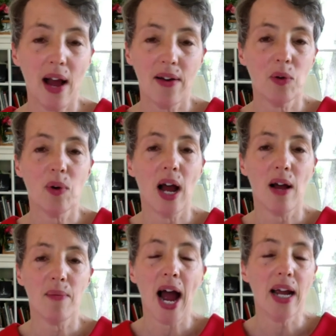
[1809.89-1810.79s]
out
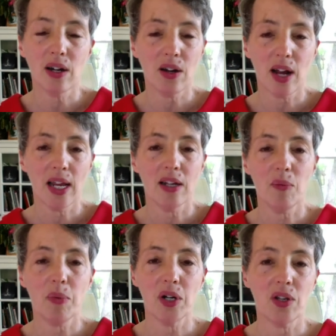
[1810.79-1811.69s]
um, hired a
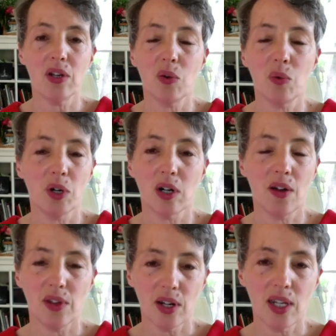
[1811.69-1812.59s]
handy person to
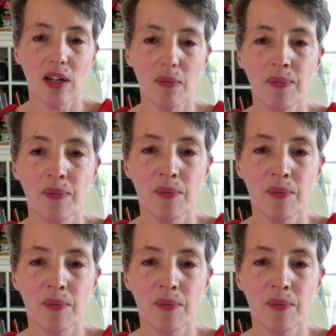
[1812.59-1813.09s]
work on their team.